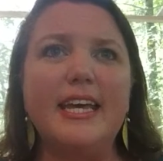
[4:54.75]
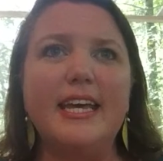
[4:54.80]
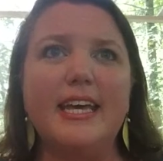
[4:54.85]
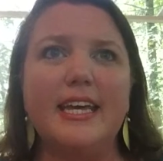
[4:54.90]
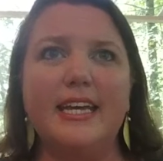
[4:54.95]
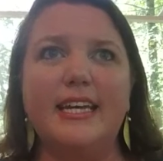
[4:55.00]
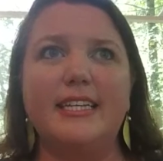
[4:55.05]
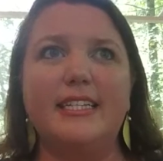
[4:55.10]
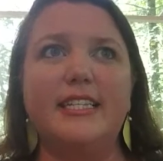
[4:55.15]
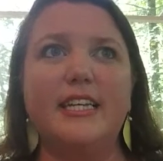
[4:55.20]

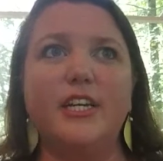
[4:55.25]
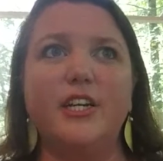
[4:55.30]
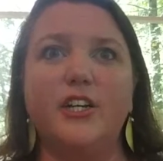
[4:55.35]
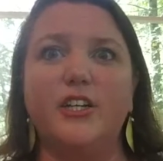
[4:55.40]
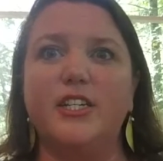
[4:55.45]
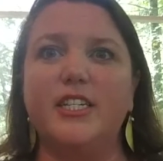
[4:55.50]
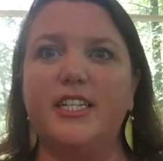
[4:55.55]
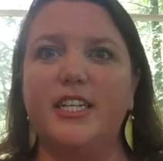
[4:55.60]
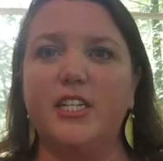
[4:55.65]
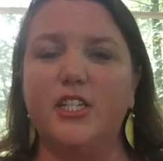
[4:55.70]
Is it
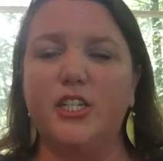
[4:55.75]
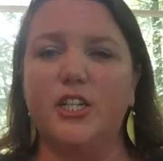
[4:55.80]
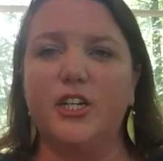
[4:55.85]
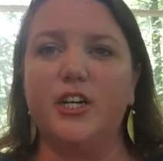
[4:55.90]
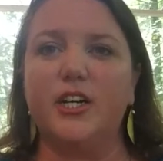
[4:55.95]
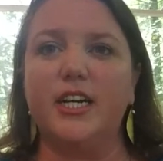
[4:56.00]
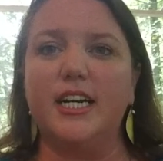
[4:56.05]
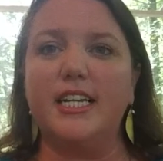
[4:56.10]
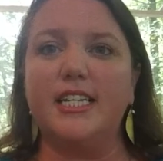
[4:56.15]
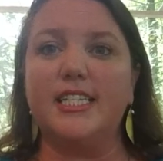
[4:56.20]
your
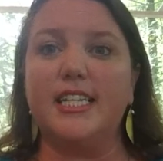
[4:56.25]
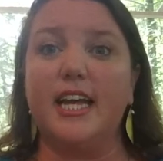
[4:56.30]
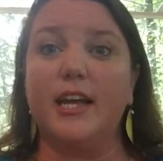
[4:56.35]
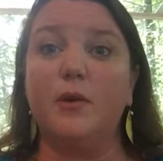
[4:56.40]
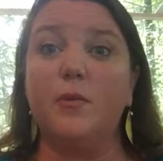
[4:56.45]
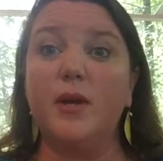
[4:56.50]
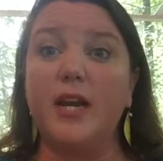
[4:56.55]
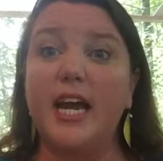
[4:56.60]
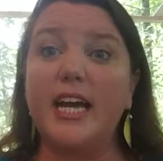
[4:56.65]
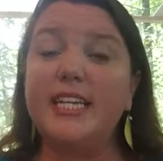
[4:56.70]
sister? And it's
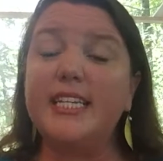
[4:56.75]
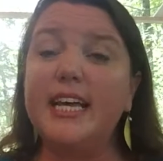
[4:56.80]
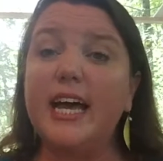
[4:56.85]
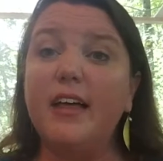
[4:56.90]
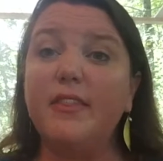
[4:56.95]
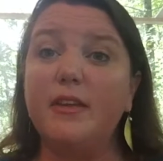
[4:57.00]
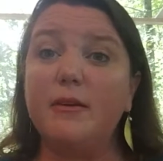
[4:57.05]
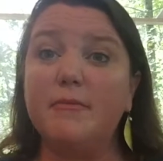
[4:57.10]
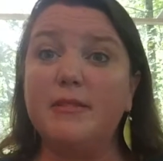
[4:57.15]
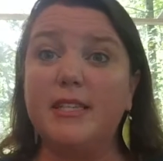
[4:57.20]
like, when I
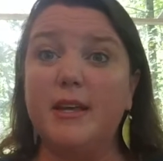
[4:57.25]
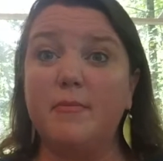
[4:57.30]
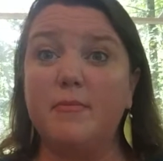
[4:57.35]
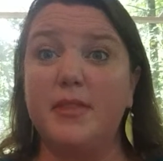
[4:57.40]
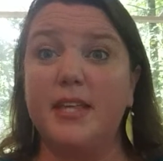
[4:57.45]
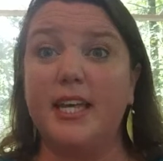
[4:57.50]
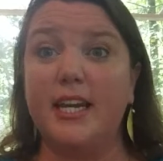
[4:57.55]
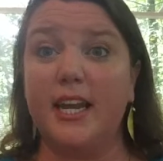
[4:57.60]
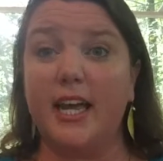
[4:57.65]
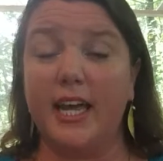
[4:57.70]
tell them
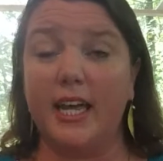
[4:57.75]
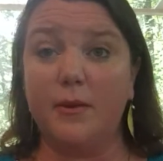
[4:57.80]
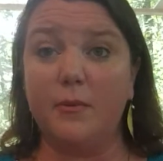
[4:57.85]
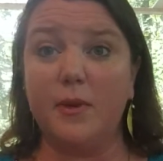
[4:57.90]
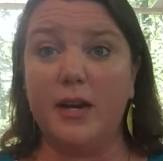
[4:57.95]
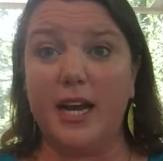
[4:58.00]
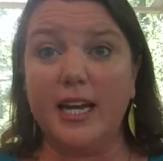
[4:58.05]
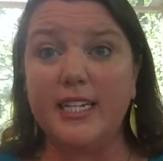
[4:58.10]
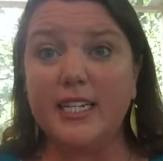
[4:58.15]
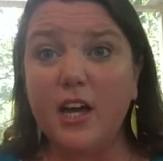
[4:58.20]
something, like
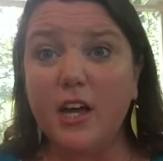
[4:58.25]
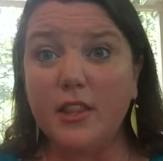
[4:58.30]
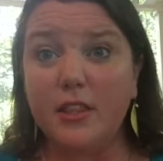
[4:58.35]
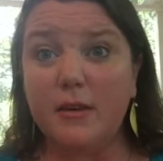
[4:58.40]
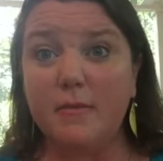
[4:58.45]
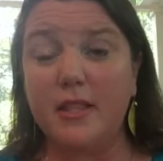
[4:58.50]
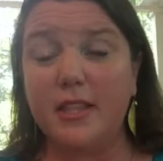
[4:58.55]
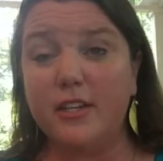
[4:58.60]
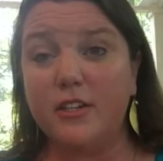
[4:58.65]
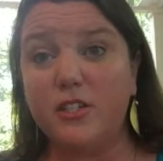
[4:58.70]
when I tell
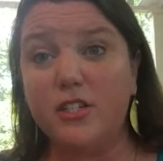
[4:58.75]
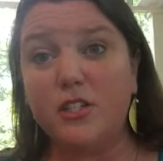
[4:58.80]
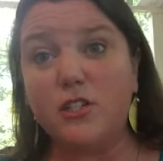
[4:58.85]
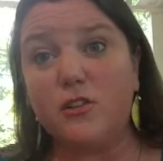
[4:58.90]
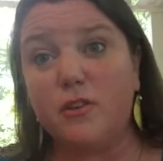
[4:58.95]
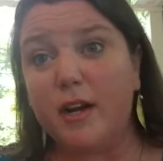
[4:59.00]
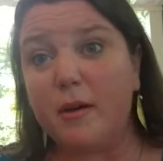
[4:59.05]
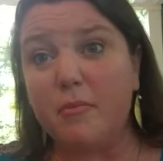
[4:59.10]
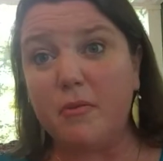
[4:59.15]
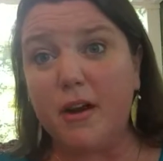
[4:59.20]
them that there's this
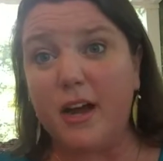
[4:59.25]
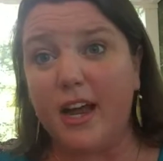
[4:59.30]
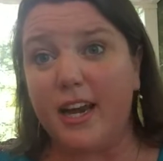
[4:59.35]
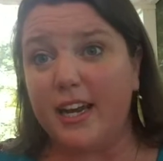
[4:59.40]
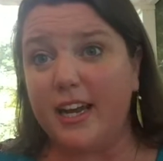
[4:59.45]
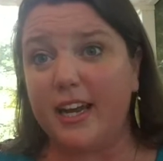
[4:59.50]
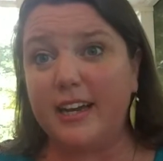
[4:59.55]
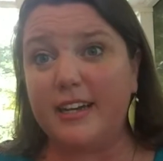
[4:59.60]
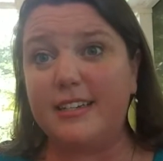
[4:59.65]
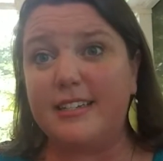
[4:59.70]
great
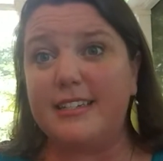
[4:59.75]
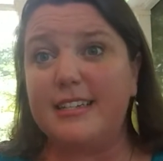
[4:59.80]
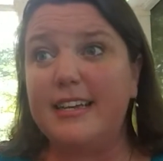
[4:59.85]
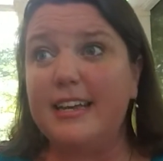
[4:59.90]
product